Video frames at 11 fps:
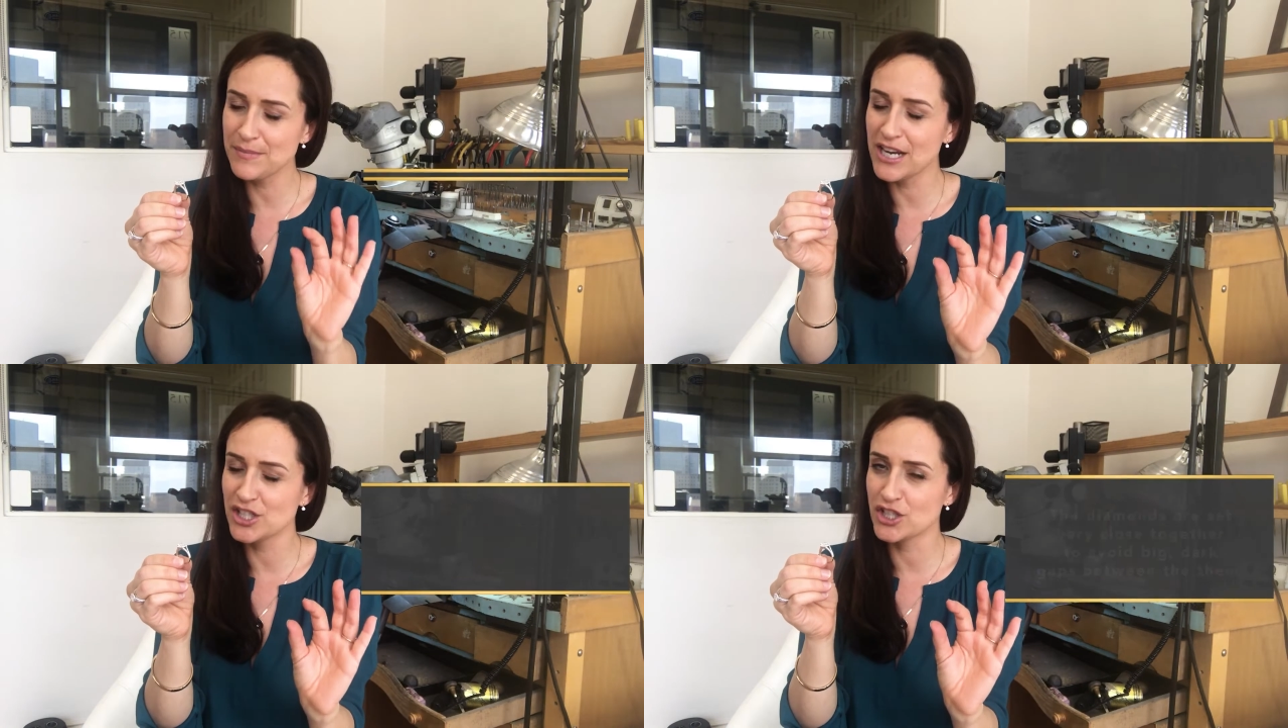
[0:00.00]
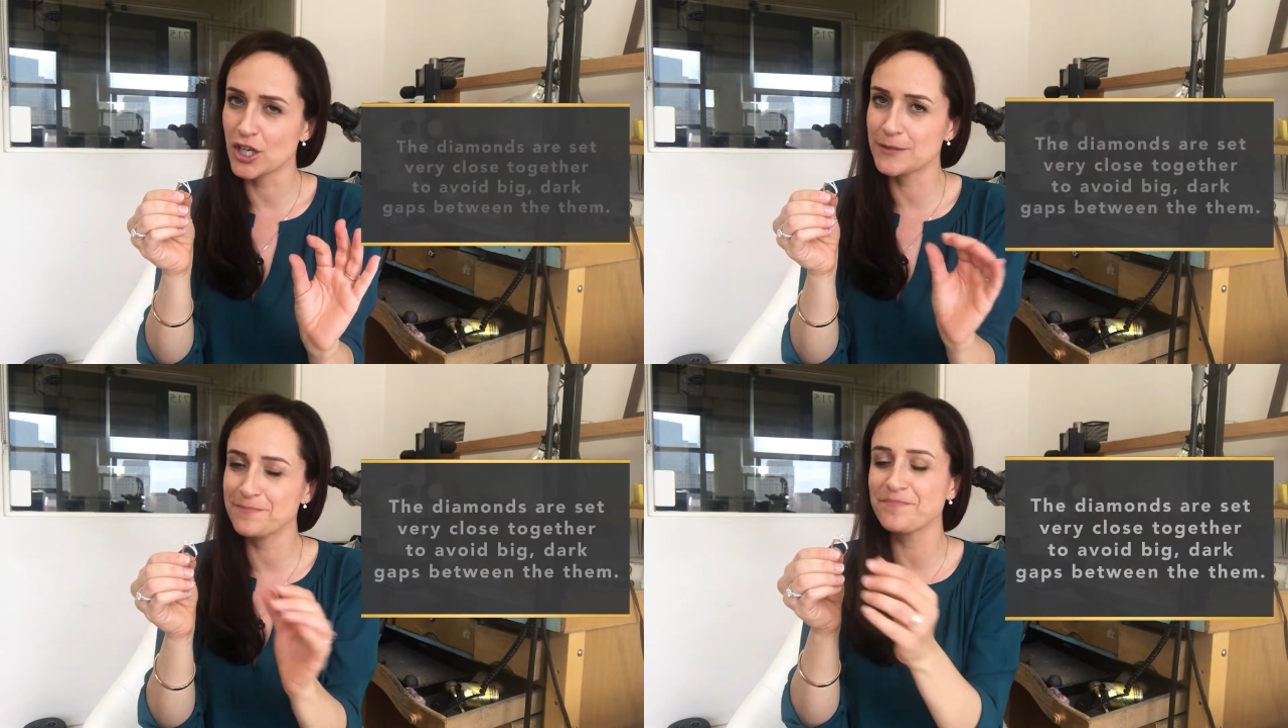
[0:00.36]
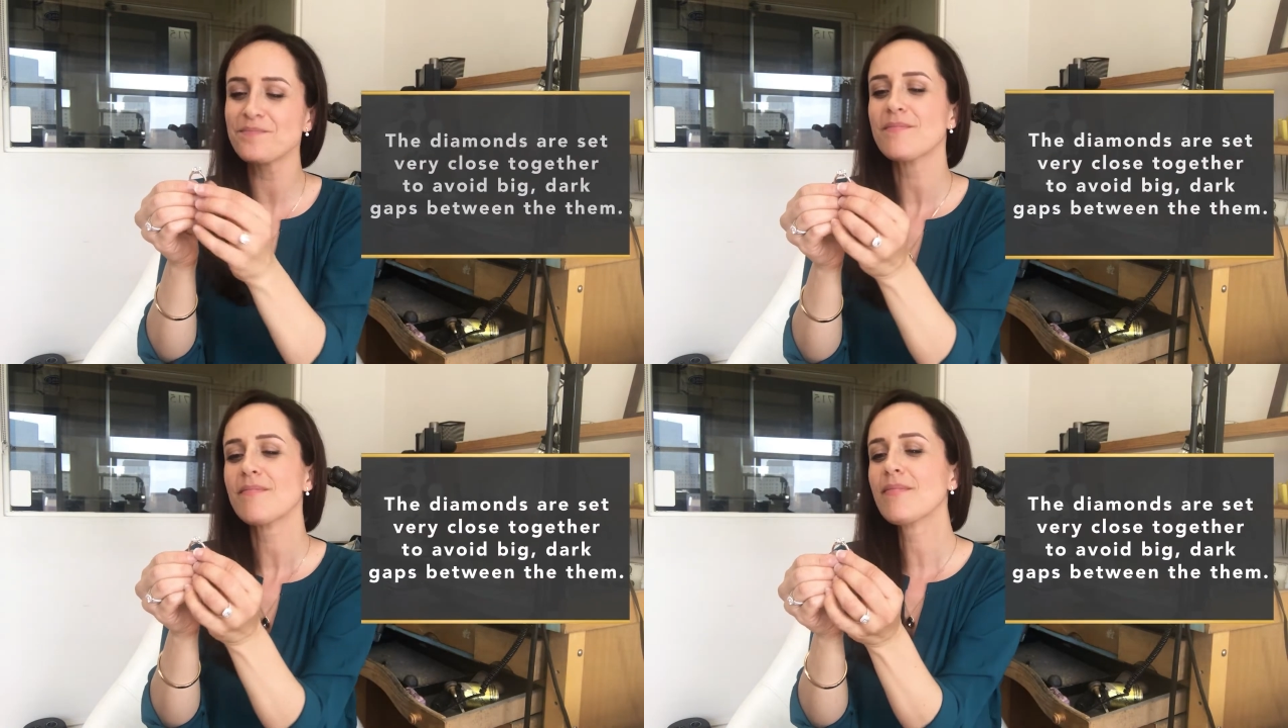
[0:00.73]
make sure
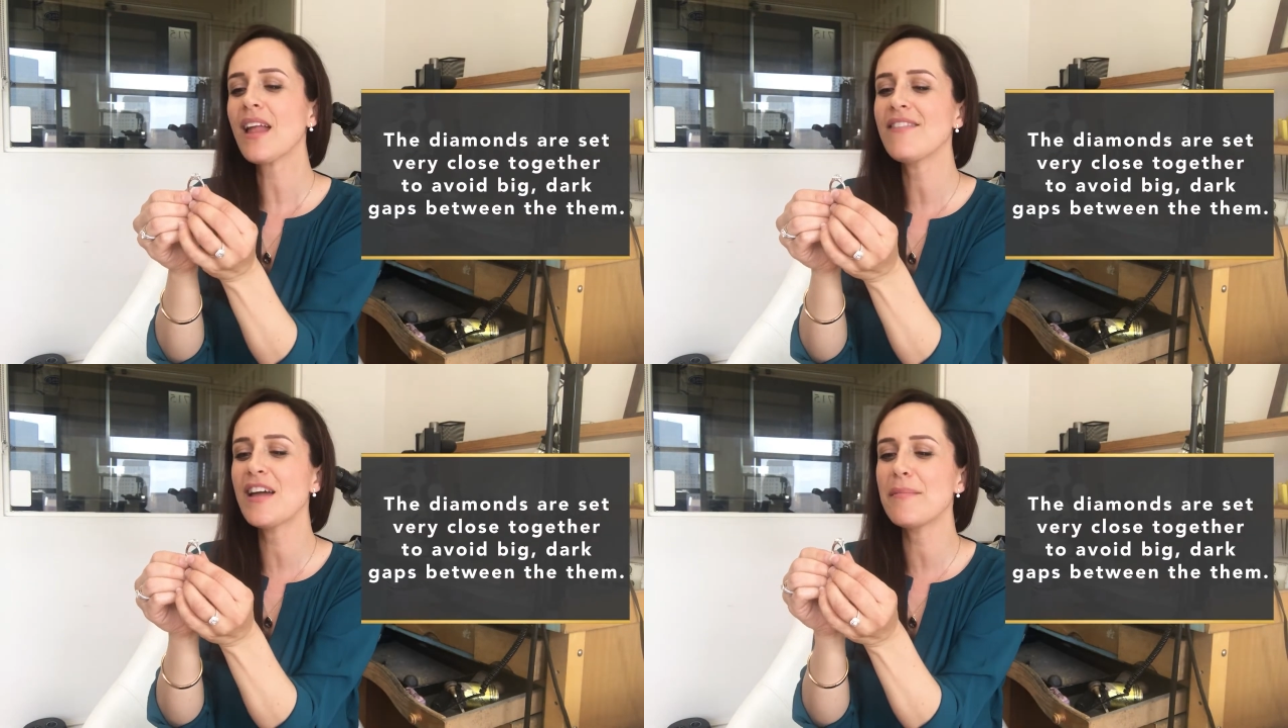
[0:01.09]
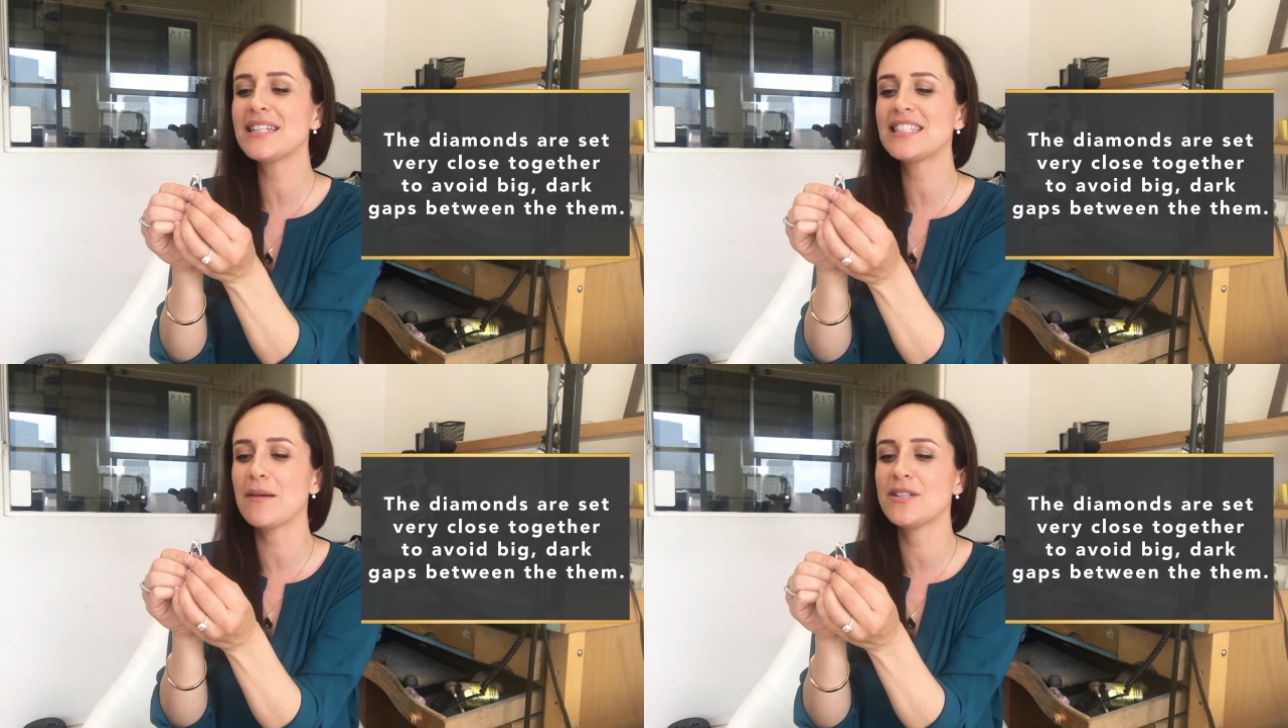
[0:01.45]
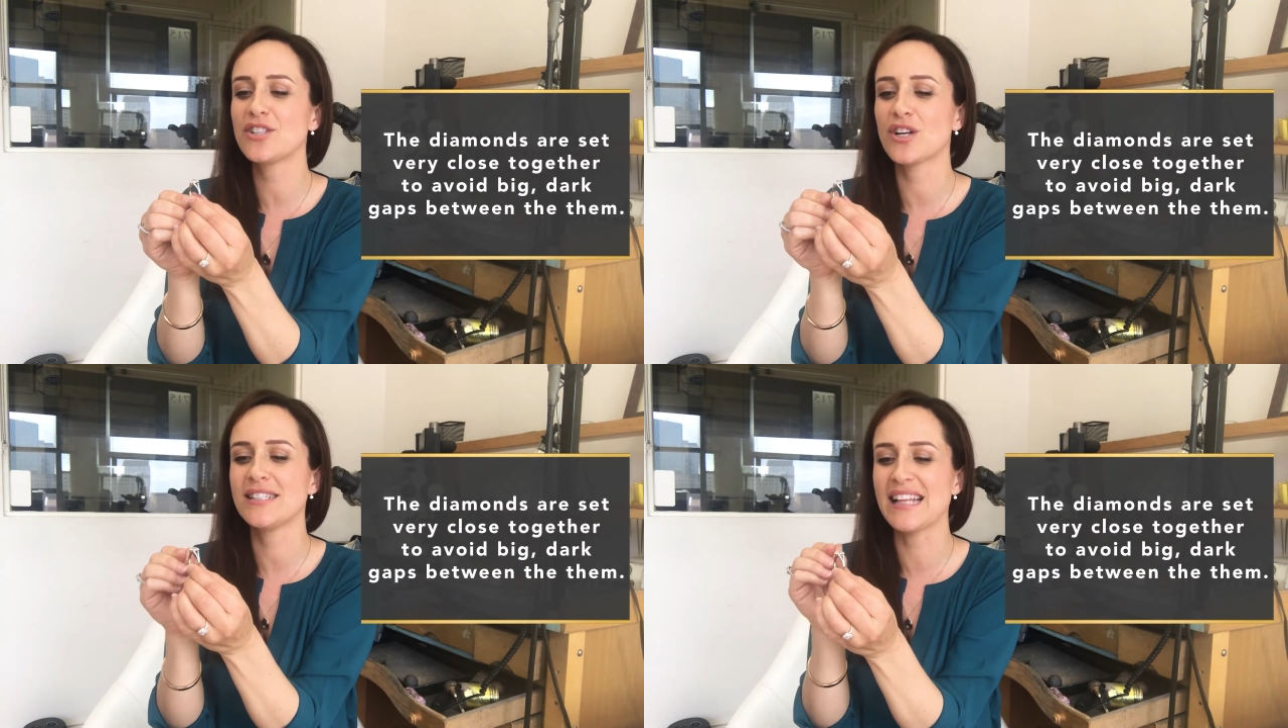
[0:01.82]
that my
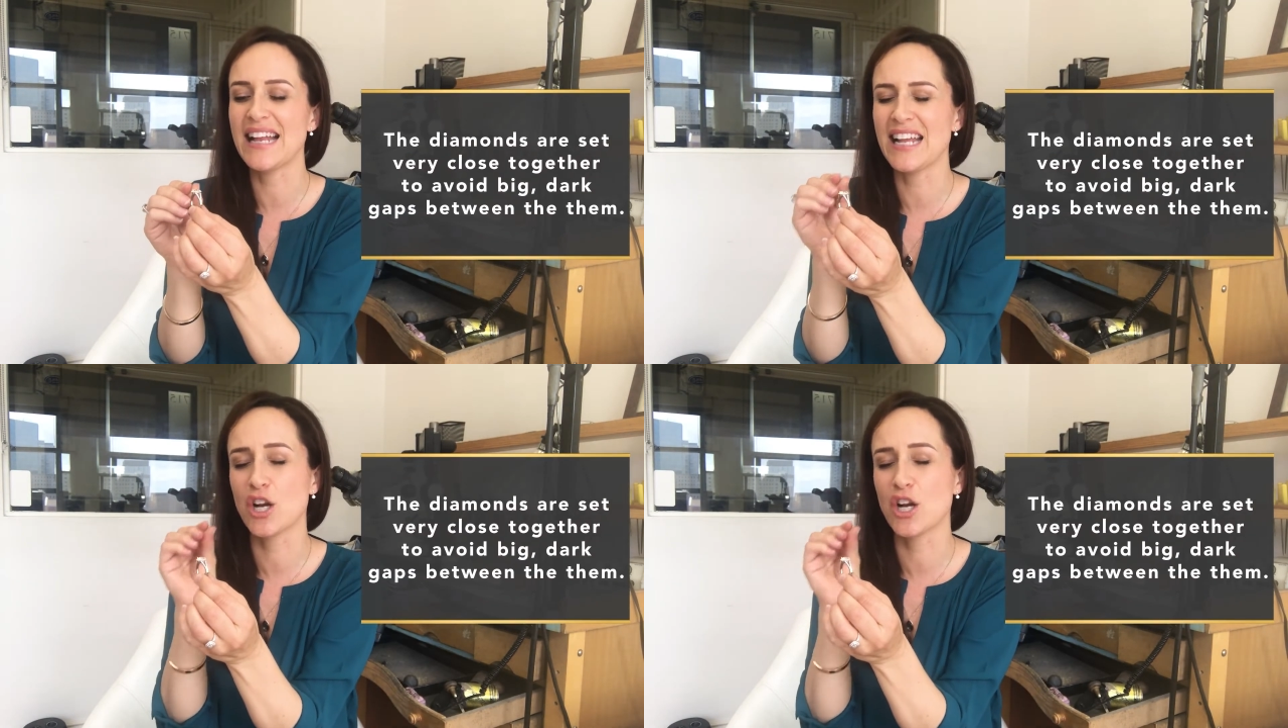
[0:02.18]
diamonds are set